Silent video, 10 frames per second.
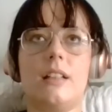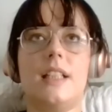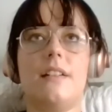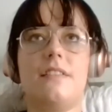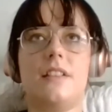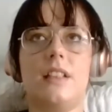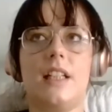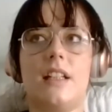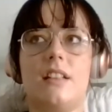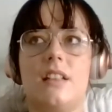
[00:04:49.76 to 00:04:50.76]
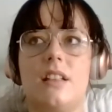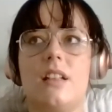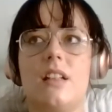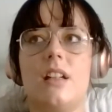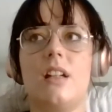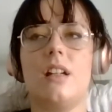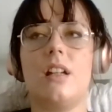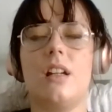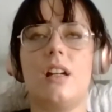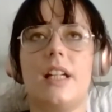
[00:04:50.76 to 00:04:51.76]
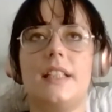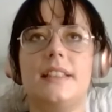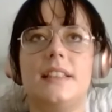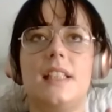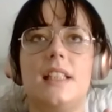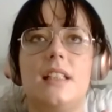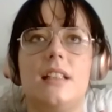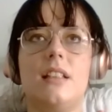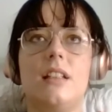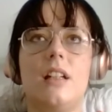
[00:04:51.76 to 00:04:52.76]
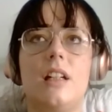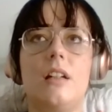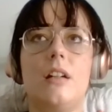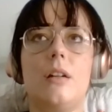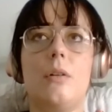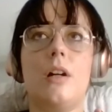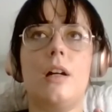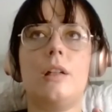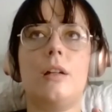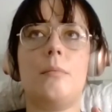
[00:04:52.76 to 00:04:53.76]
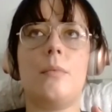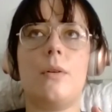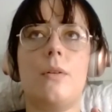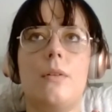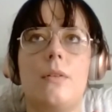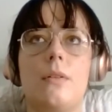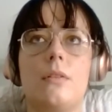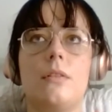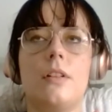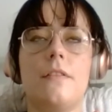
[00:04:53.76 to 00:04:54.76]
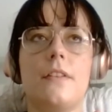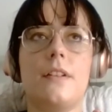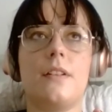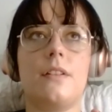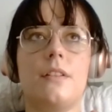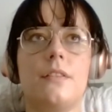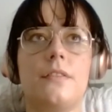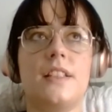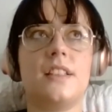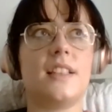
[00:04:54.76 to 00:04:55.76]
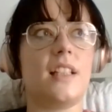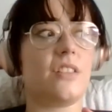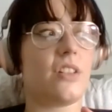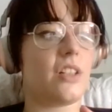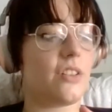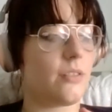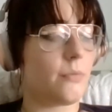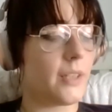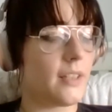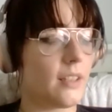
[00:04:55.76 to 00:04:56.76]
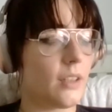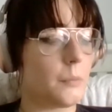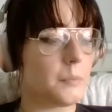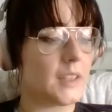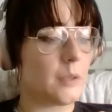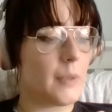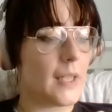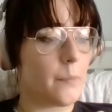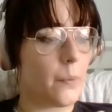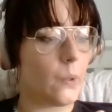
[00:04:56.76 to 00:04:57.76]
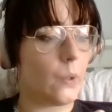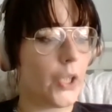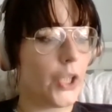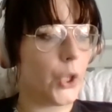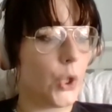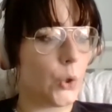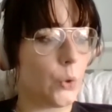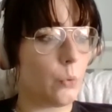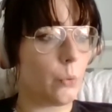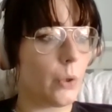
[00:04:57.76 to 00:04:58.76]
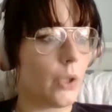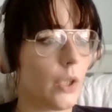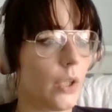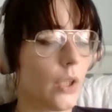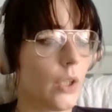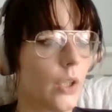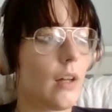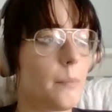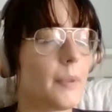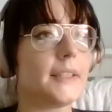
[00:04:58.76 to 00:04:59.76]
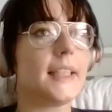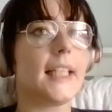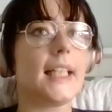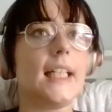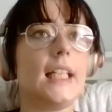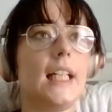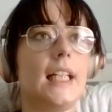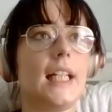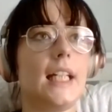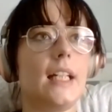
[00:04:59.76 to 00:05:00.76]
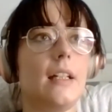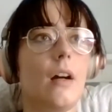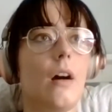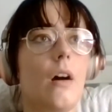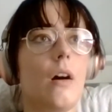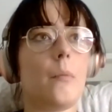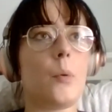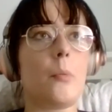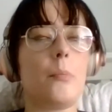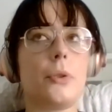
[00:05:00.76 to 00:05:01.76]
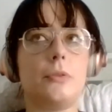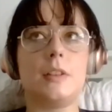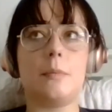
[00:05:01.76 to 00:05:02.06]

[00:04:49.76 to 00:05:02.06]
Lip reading: definitely. I think I see a lot more of the fetishization when it comes to people who particularly are more prone to